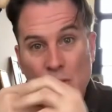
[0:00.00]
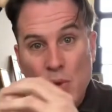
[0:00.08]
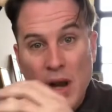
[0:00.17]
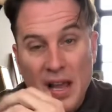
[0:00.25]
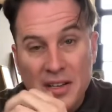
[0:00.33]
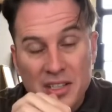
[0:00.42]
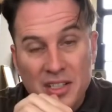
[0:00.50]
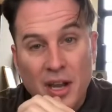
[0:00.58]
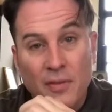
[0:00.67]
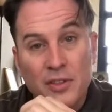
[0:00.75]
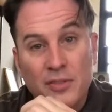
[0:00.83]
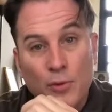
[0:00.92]
when I
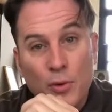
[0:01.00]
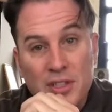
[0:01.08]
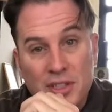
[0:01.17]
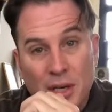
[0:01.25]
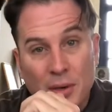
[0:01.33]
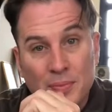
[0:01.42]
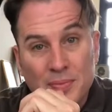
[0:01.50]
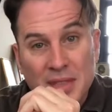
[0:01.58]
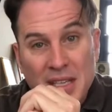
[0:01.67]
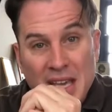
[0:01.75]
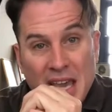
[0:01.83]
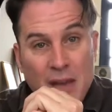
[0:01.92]
discovered the voice code.
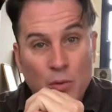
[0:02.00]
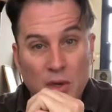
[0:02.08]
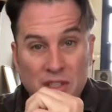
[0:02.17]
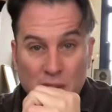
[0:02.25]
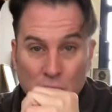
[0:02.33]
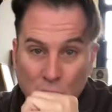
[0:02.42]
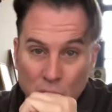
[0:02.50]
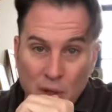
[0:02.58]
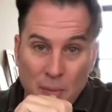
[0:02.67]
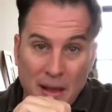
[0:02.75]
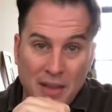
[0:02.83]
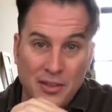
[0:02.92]
And what's
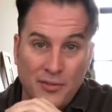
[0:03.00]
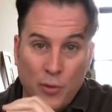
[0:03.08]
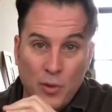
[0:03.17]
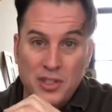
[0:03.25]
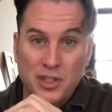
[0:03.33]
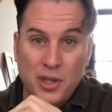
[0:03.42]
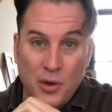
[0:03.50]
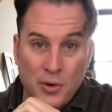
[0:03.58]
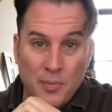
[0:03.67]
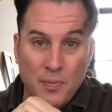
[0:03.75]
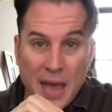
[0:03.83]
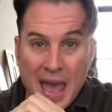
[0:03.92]
cool about the voice
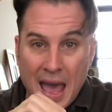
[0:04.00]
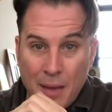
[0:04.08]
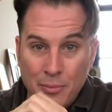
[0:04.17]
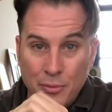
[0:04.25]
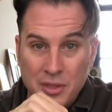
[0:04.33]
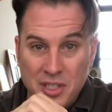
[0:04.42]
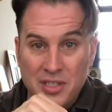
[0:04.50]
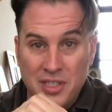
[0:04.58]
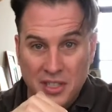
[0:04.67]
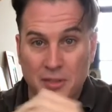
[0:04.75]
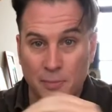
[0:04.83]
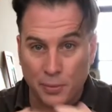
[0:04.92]
code map, which is
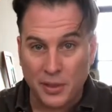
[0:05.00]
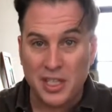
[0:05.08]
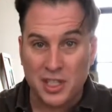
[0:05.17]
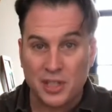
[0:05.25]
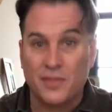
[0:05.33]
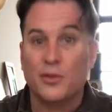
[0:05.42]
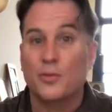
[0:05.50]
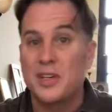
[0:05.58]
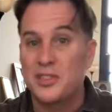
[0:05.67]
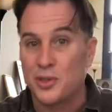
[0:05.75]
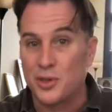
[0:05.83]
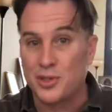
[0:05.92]
the completion of the
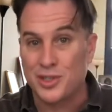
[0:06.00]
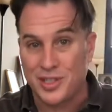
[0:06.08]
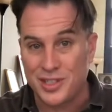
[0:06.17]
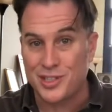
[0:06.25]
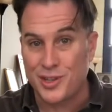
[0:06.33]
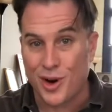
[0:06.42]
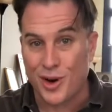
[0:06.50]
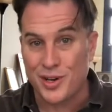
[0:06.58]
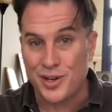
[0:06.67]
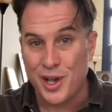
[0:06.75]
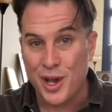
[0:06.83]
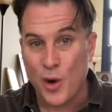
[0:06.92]
research that
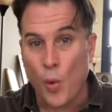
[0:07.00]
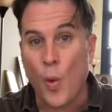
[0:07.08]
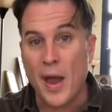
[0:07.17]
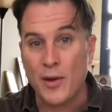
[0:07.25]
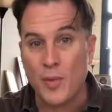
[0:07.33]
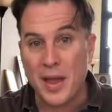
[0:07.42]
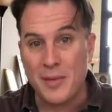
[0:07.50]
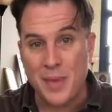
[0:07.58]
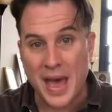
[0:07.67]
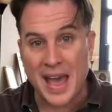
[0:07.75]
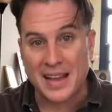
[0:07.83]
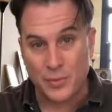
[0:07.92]
started way, way
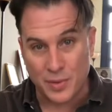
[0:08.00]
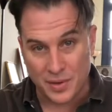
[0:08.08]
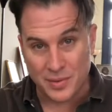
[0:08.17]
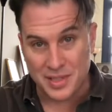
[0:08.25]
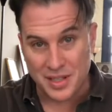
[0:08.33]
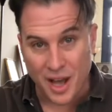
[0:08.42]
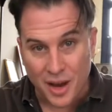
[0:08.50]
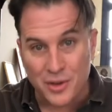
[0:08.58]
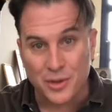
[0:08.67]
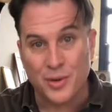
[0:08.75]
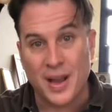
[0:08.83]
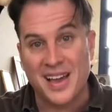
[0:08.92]
back when I was an
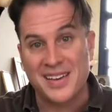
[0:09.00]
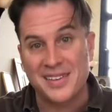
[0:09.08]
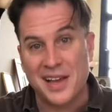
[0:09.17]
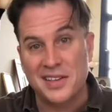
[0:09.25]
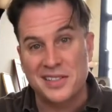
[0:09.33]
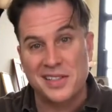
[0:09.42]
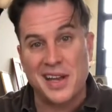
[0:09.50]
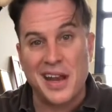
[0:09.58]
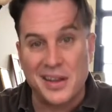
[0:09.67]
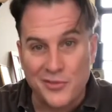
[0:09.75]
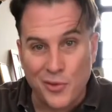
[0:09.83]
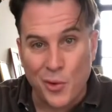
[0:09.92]
undergrad in
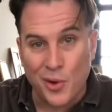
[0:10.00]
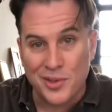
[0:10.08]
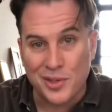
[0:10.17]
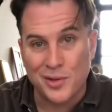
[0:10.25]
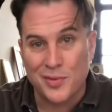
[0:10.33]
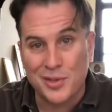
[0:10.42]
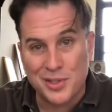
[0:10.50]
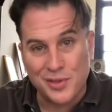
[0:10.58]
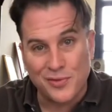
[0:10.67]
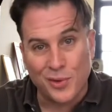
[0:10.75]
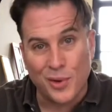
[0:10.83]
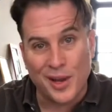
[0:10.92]
1994 at the University
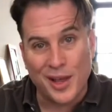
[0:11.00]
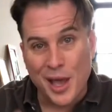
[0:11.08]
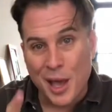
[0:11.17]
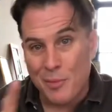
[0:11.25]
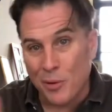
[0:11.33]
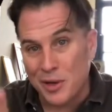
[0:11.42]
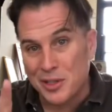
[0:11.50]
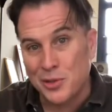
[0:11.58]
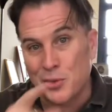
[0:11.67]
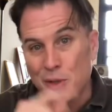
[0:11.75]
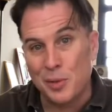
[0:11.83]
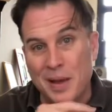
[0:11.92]
of Florida. But what's
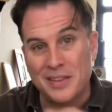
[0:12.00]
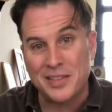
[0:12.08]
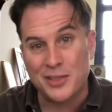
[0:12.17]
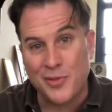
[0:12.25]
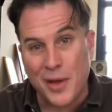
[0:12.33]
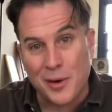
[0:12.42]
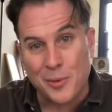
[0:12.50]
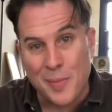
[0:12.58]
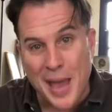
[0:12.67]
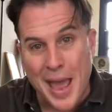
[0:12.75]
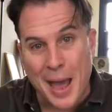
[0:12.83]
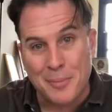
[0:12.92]
cool about this final
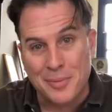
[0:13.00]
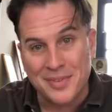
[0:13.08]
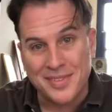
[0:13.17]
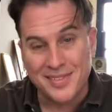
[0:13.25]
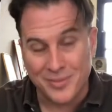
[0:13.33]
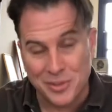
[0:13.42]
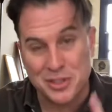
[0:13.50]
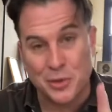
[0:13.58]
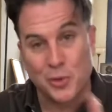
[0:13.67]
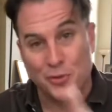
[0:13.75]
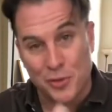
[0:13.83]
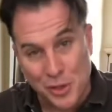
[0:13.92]
map, what's
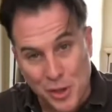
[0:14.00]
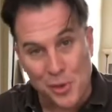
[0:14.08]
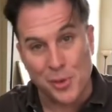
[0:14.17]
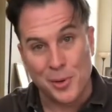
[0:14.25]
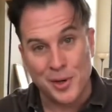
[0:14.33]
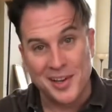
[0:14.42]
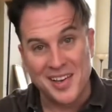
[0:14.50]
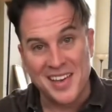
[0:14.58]
cool for you,